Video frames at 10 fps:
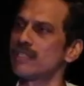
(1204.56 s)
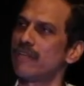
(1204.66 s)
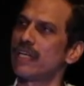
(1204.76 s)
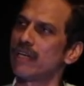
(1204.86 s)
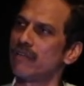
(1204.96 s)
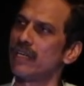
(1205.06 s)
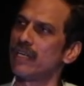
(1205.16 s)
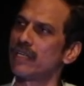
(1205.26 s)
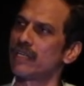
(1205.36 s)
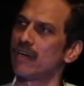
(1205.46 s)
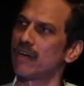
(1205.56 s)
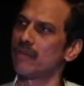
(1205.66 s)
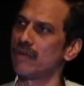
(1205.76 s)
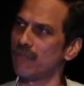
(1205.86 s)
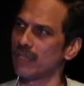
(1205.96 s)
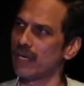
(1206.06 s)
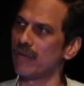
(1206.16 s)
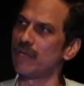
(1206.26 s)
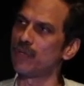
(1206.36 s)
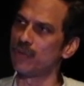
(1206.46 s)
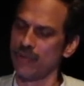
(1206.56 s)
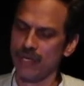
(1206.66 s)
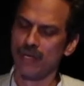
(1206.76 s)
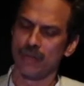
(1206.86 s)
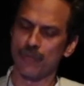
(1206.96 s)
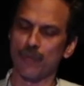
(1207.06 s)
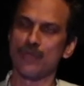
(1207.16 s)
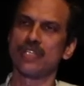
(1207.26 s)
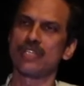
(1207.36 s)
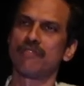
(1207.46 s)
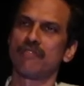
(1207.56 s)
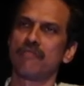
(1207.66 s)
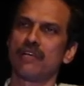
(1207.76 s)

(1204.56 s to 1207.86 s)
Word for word: is a very convenient document for the government to propose these uh,